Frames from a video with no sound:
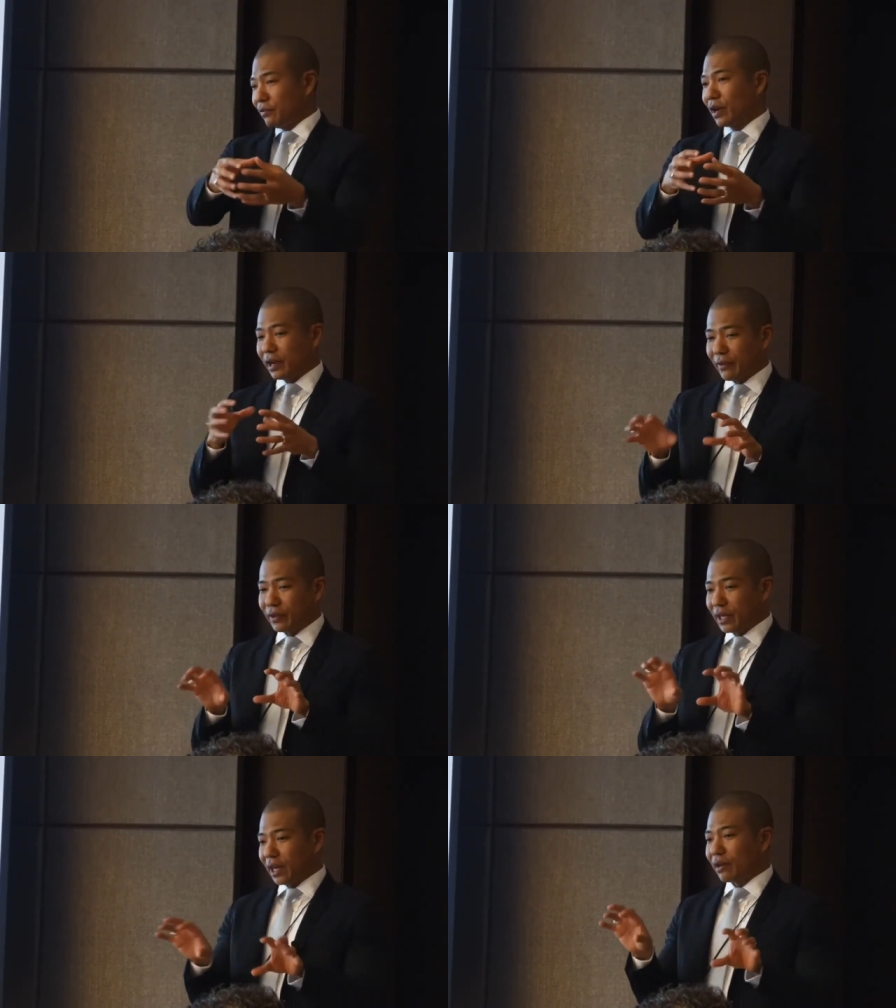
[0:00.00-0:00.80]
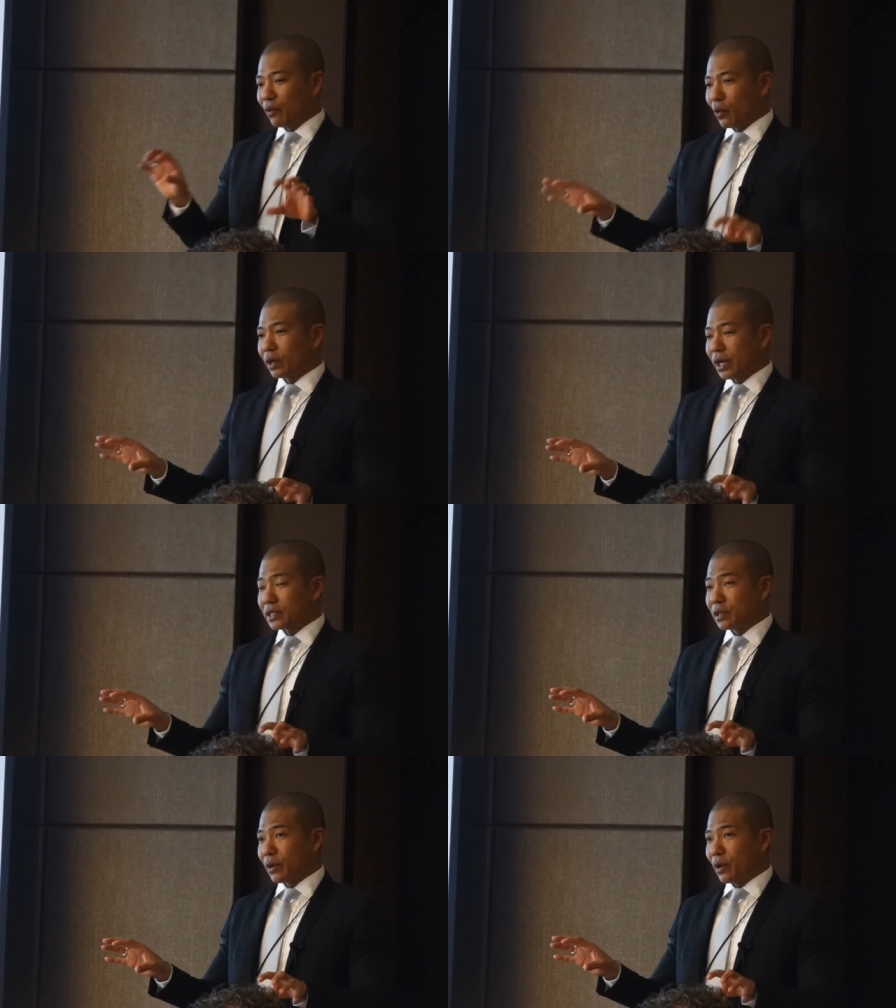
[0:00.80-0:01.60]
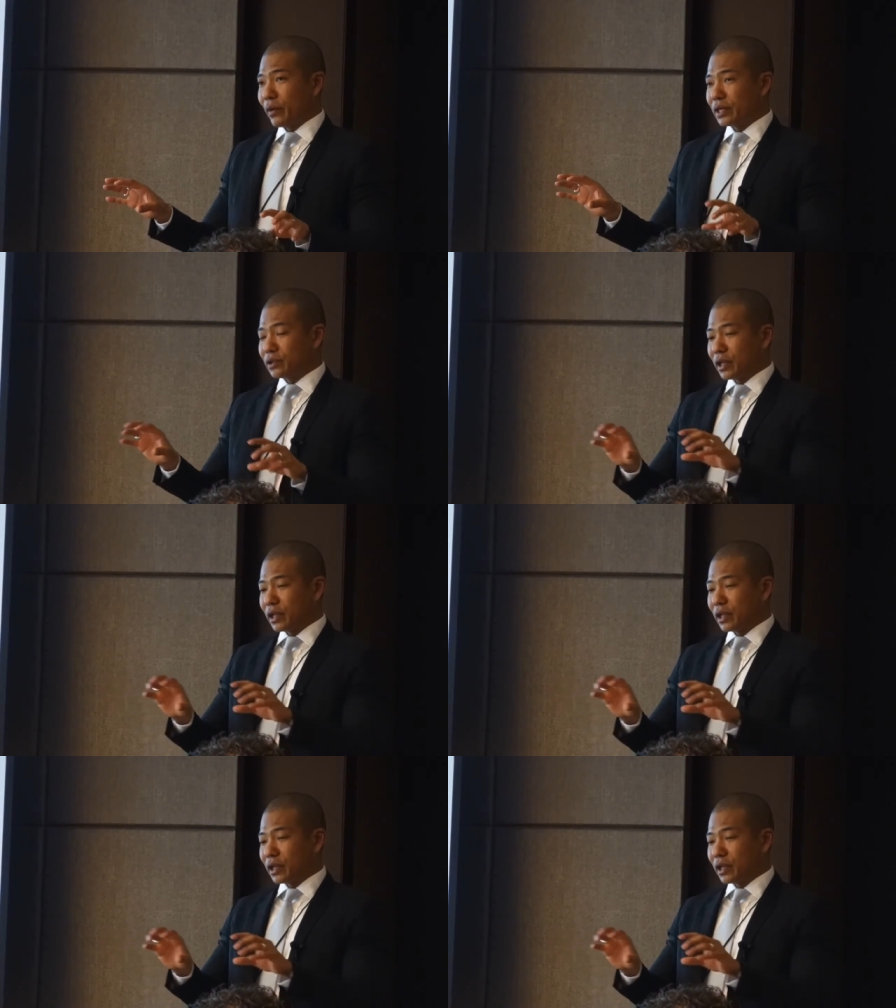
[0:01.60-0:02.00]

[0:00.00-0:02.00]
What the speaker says: You've got everything kind of organized the right way